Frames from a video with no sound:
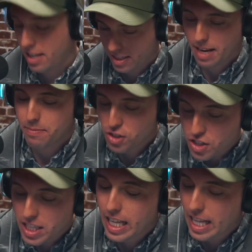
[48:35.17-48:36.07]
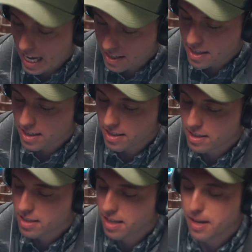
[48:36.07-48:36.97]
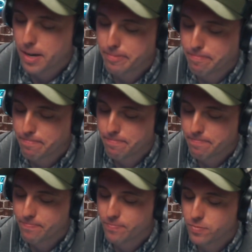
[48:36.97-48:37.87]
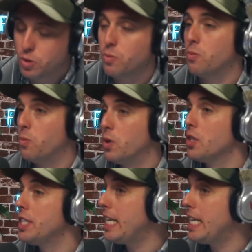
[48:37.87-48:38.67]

As I mentioned, the glasses. You will need